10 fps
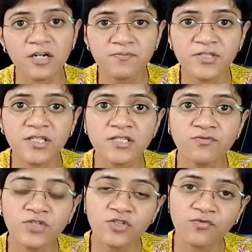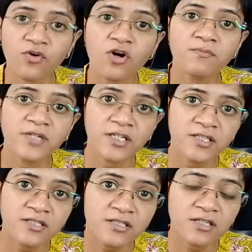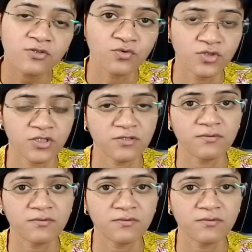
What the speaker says: abscess which form in the tooth,